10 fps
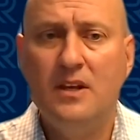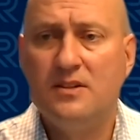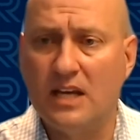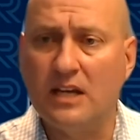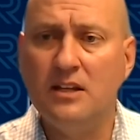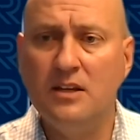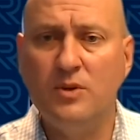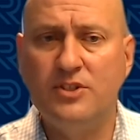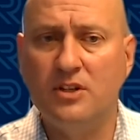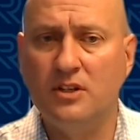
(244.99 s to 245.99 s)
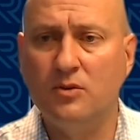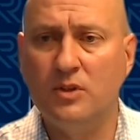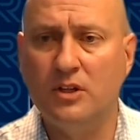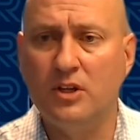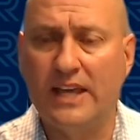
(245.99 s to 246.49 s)
Secondly, what you're going to
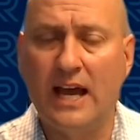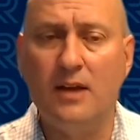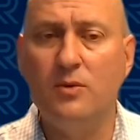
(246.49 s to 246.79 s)
want to look at,